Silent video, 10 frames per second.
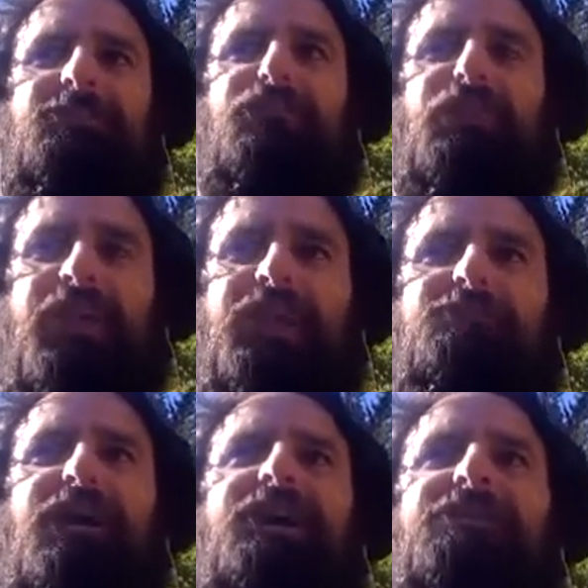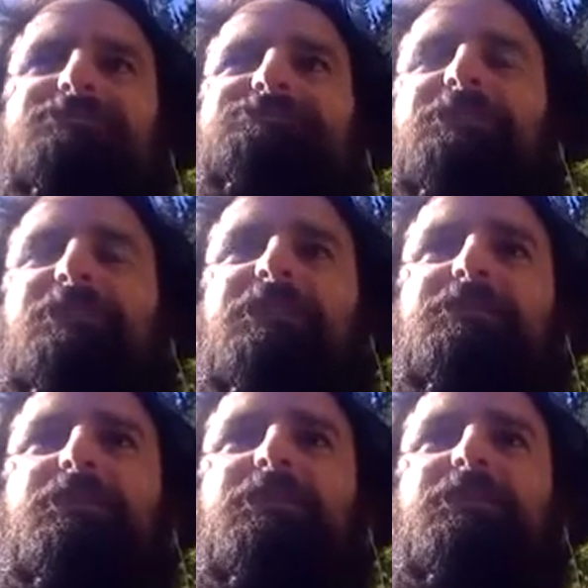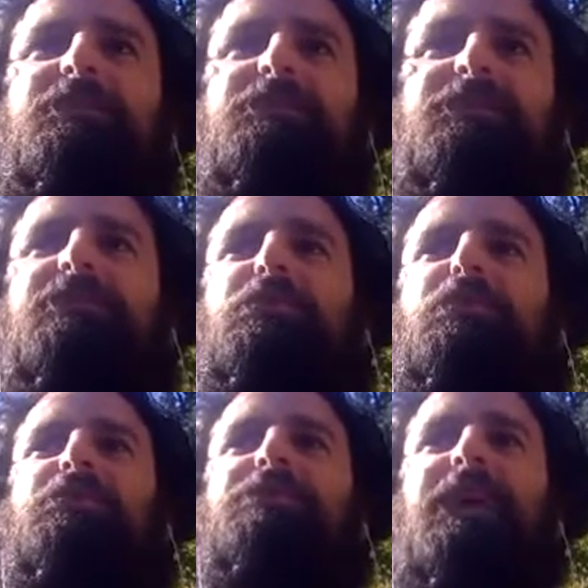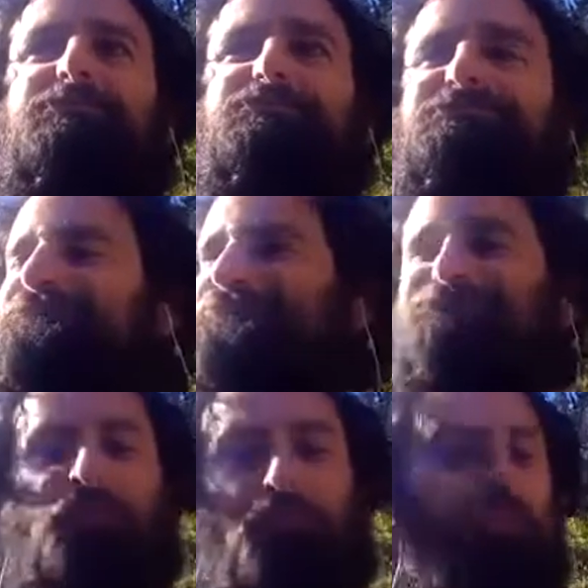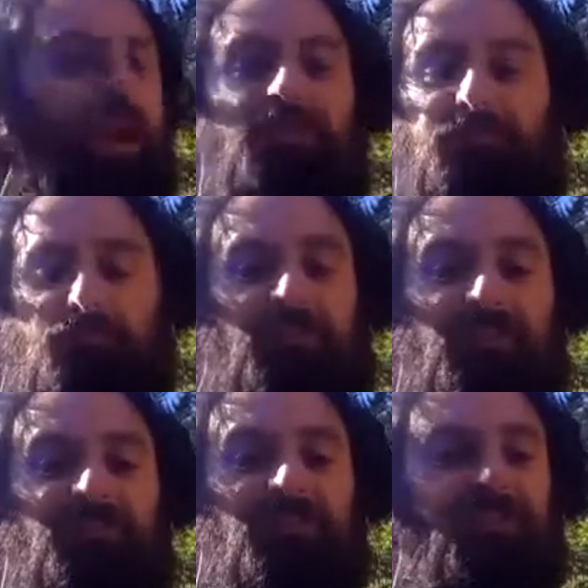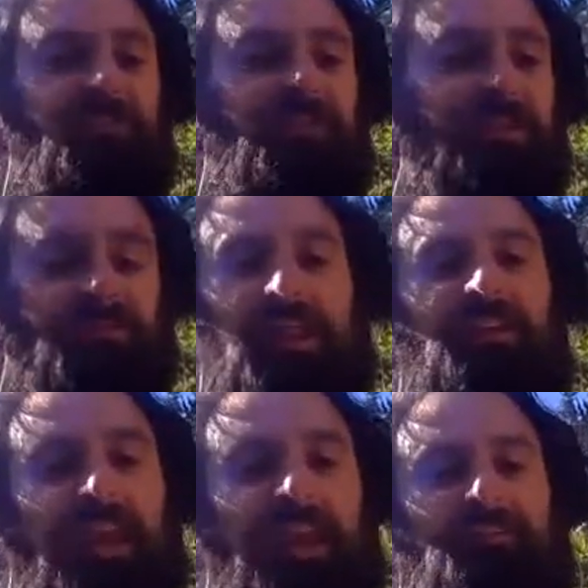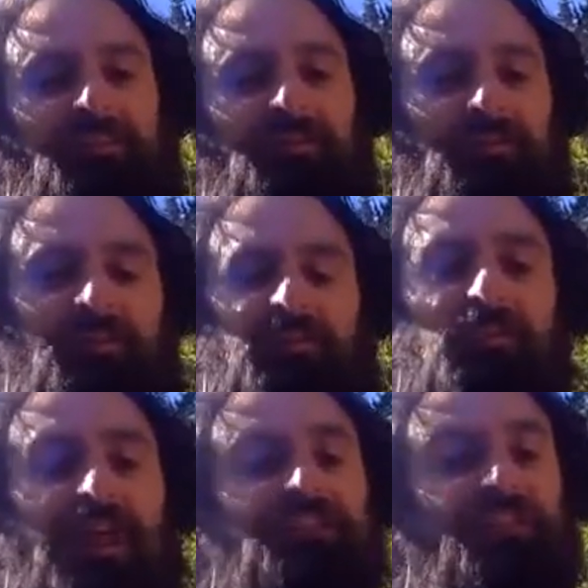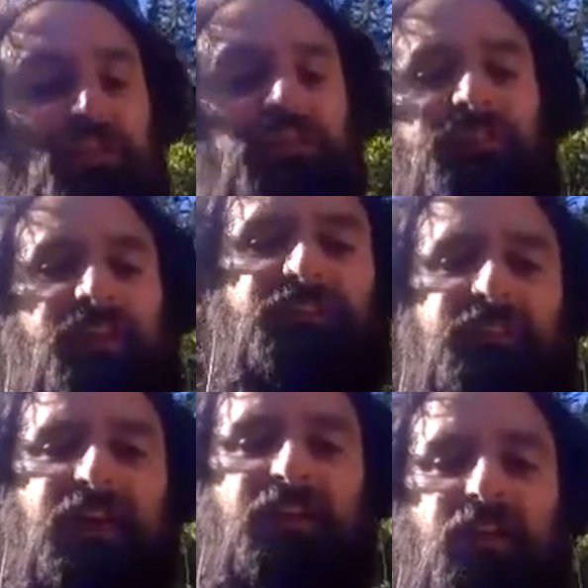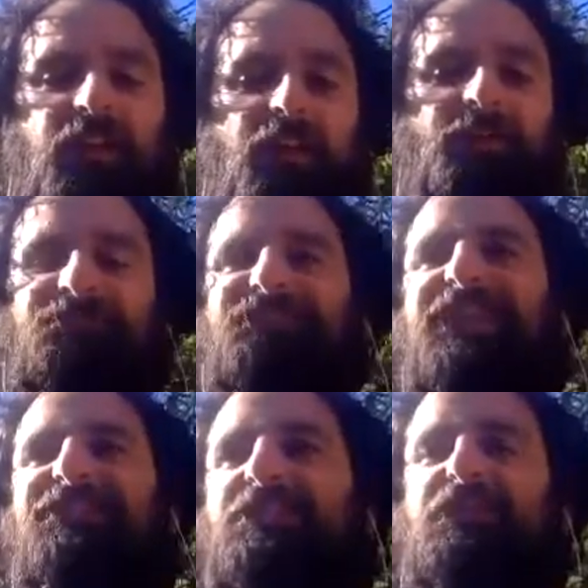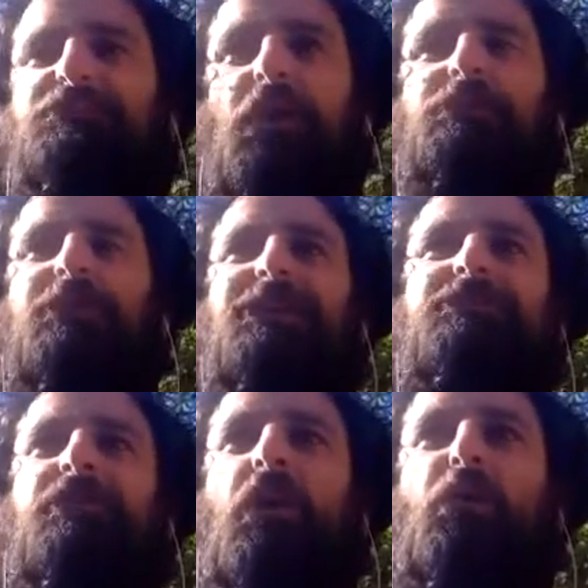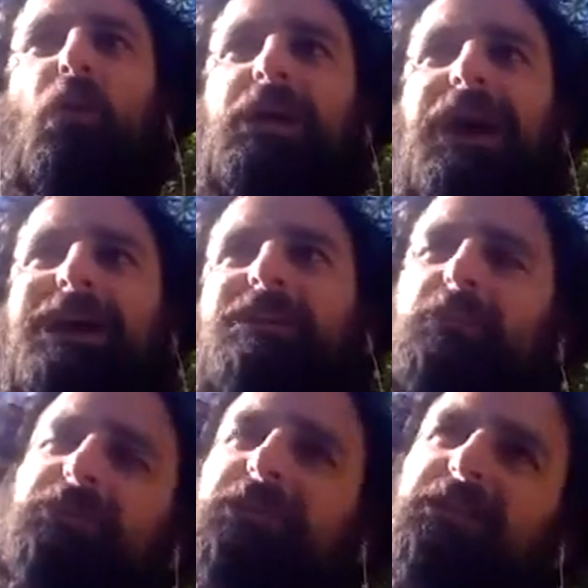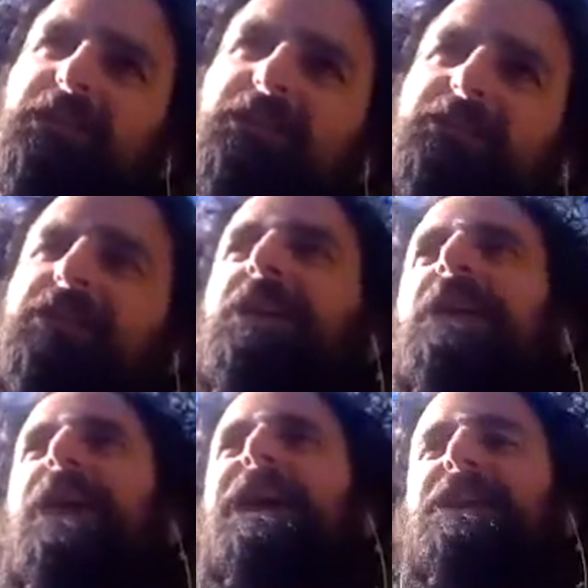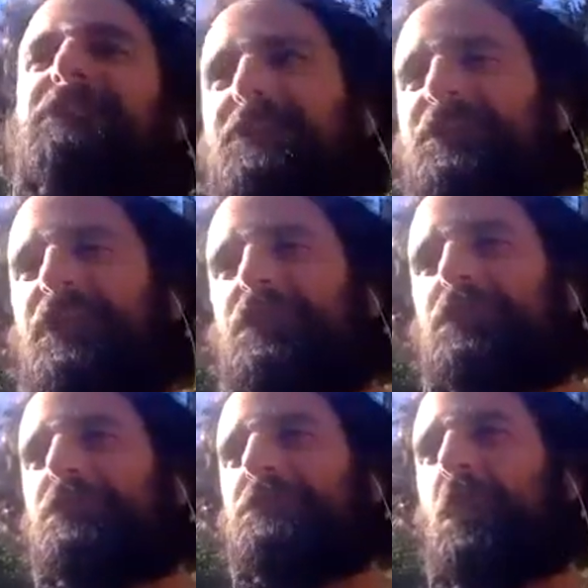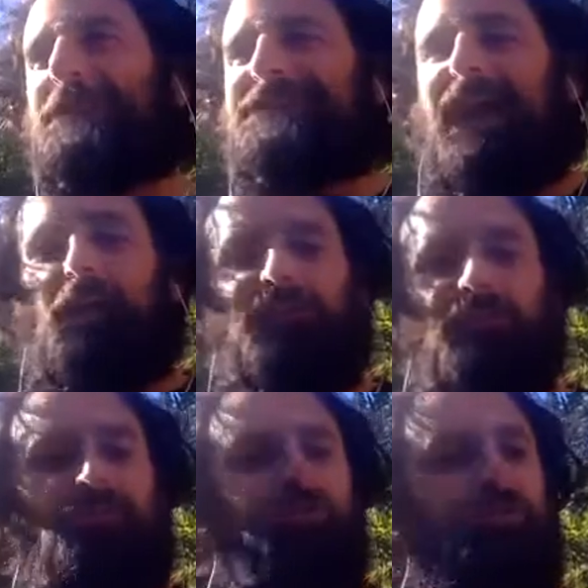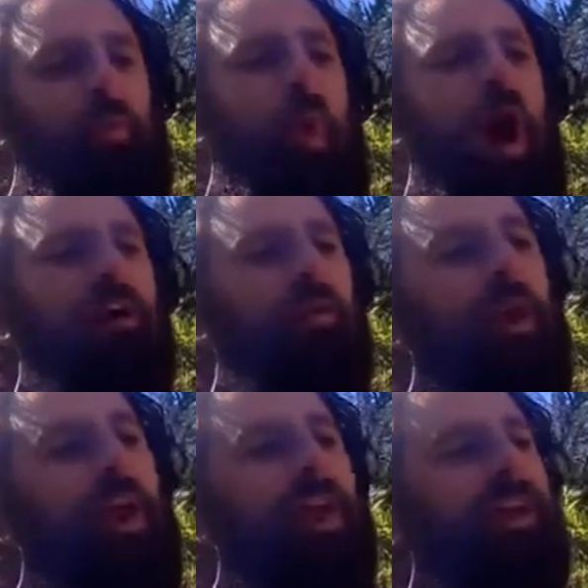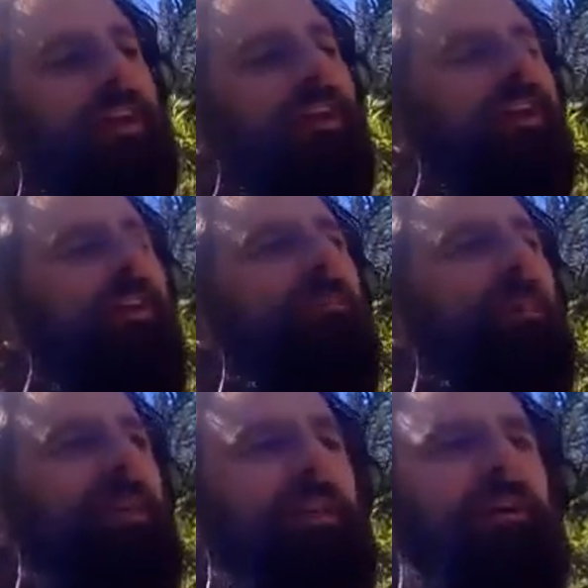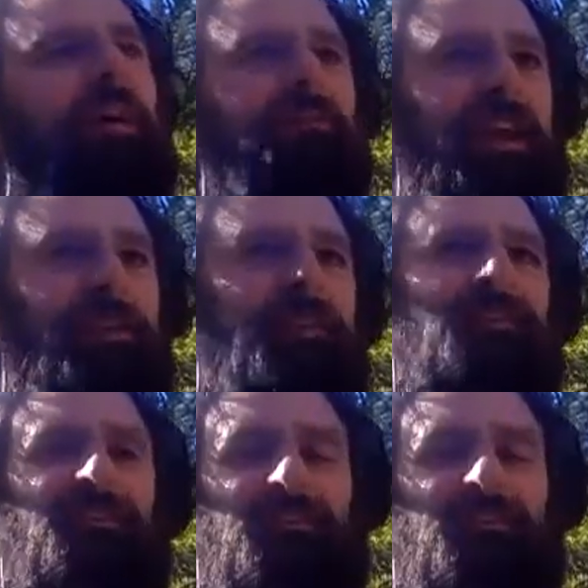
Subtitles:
played by these musicians who are like great musicians and they're dedicated to the music. So that's the first thing, is that even if you don't know what kind of music it is, and even if nobody tells you, you should walk away being like, oh damn, that's